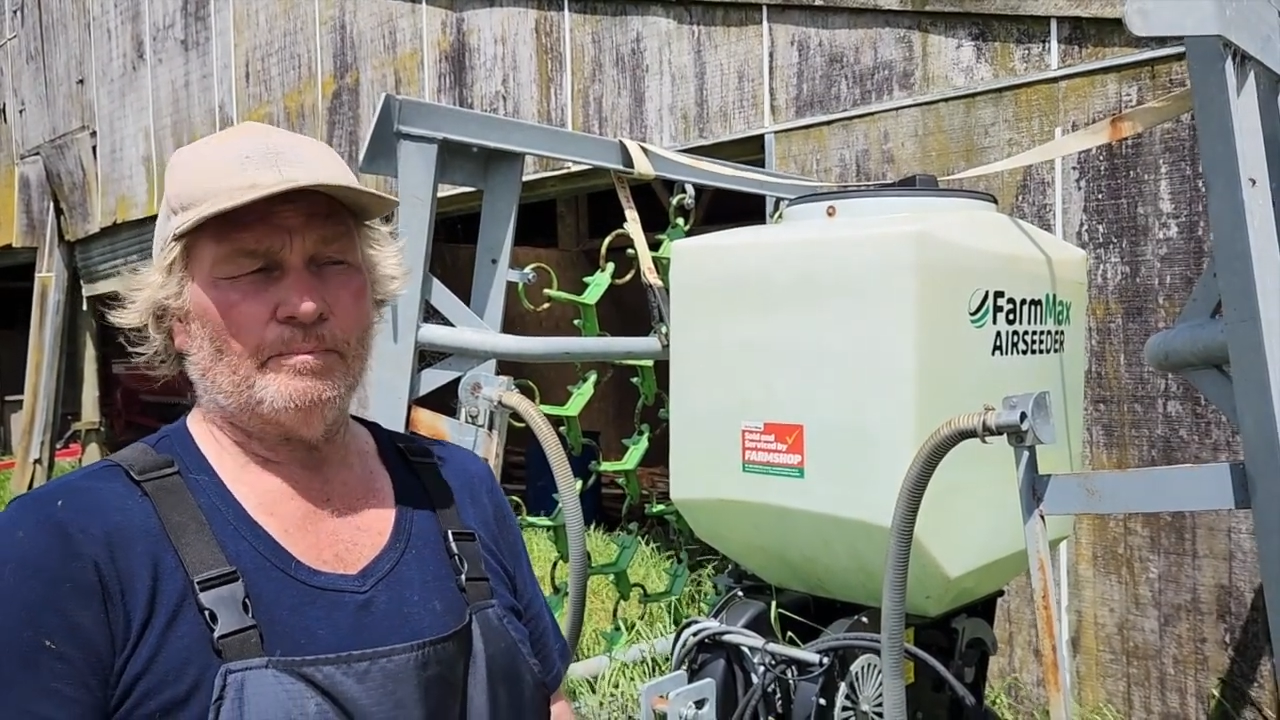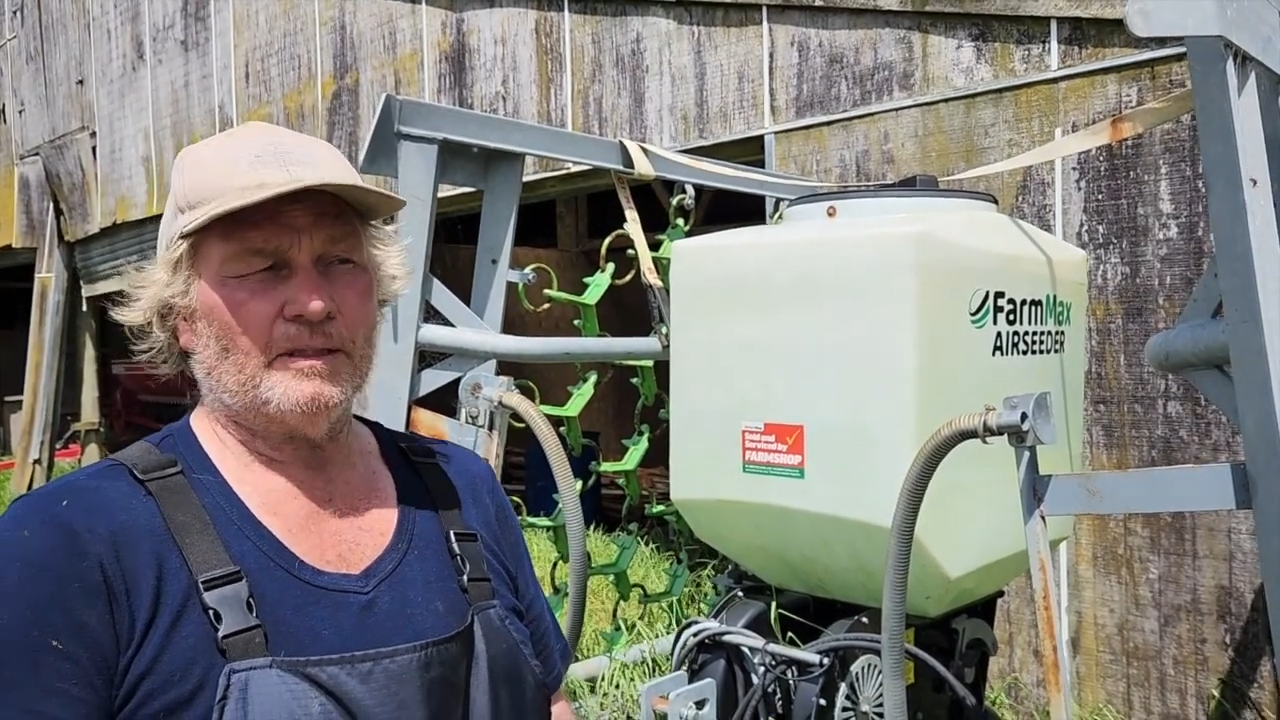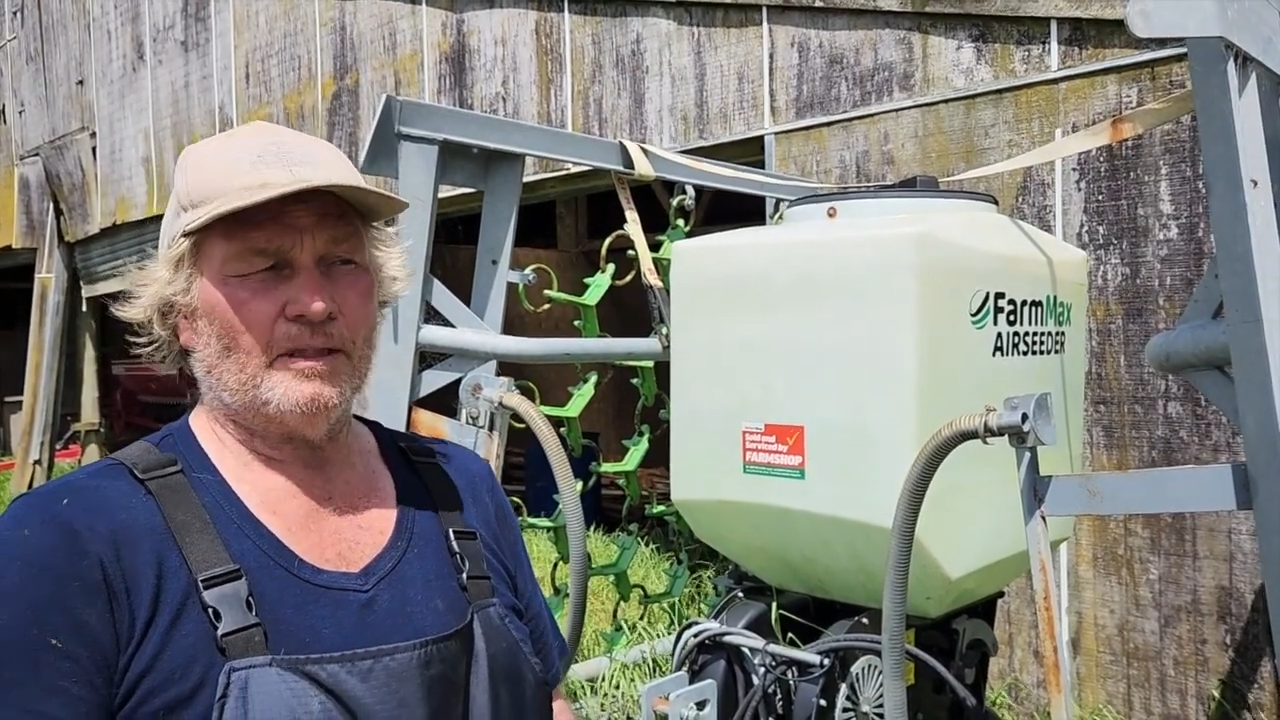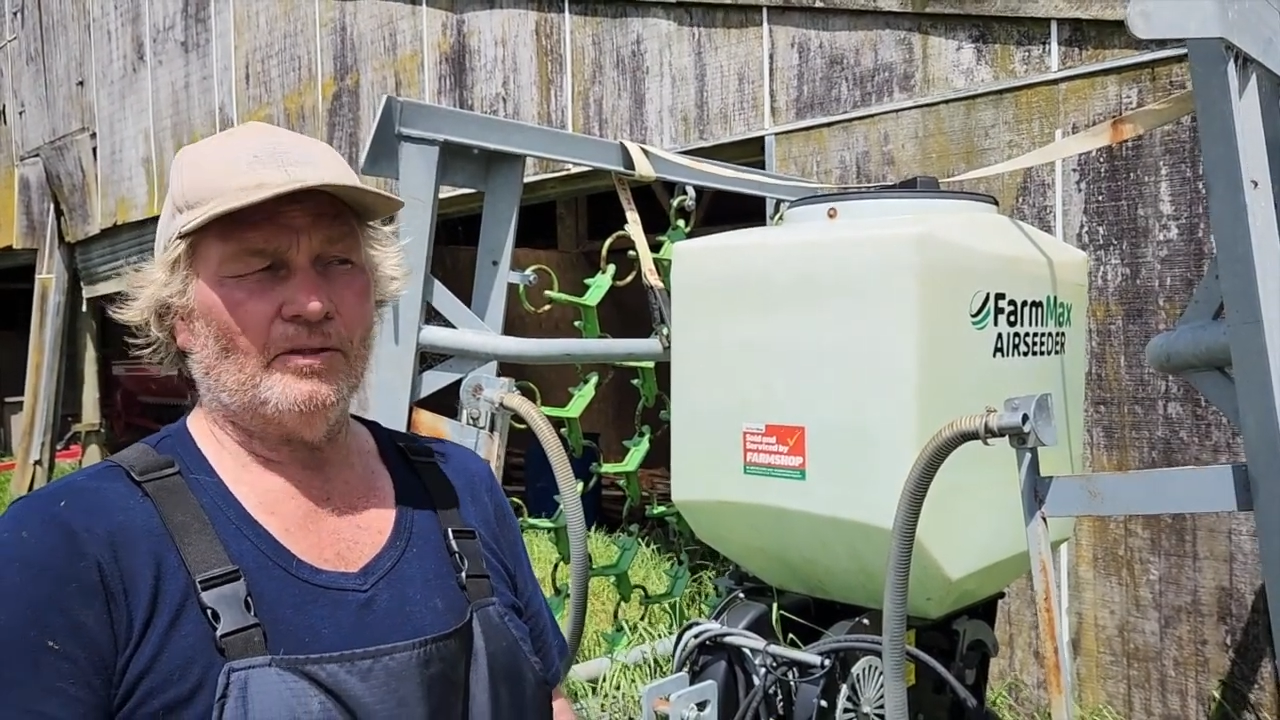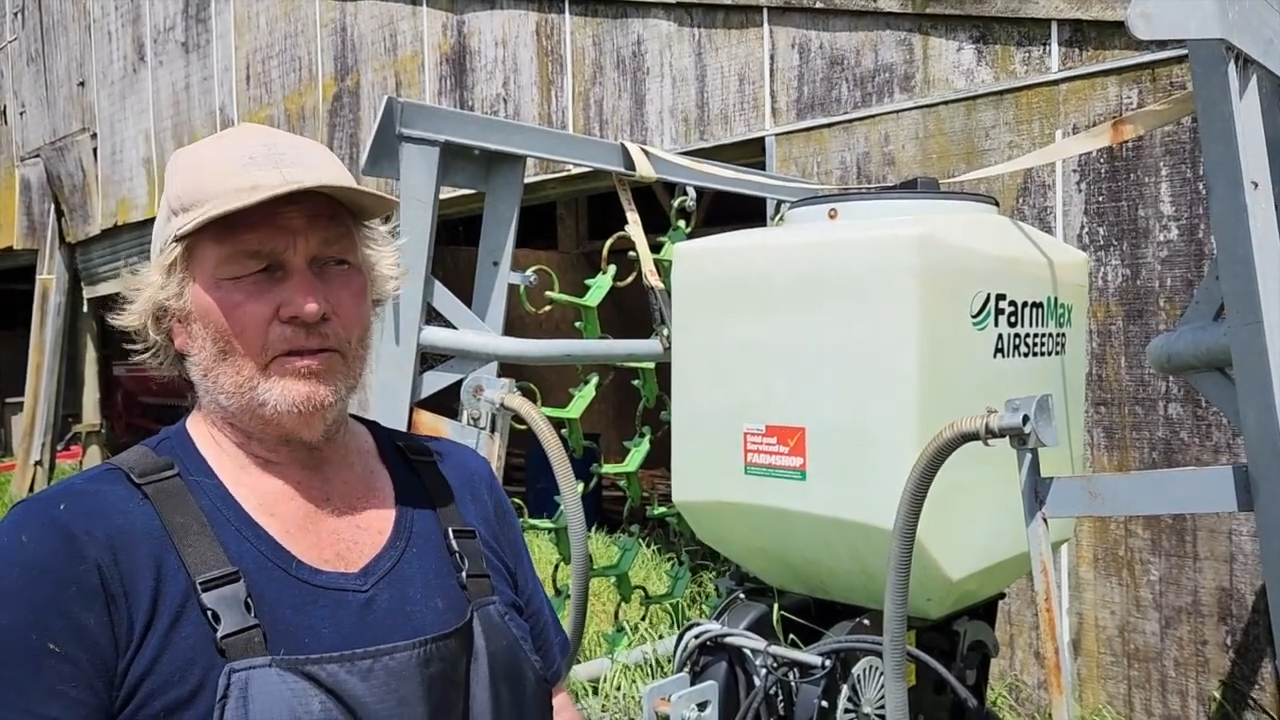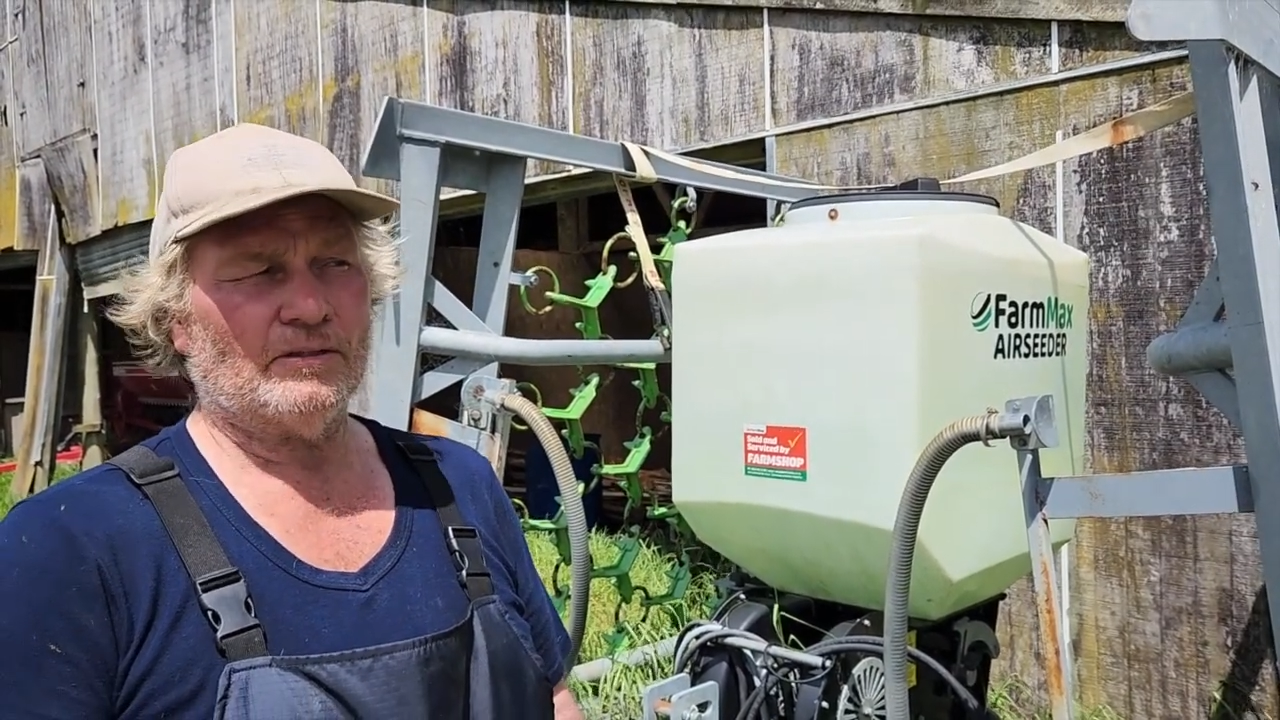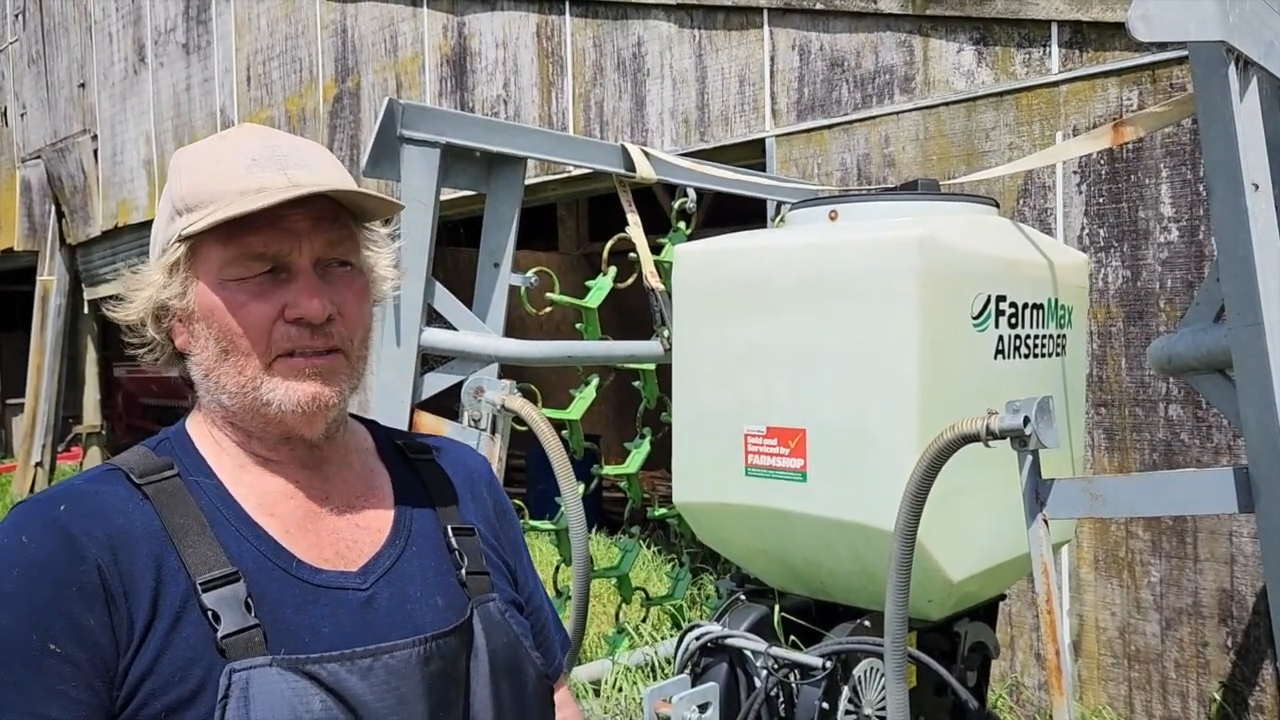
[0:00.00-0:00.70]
but they're not.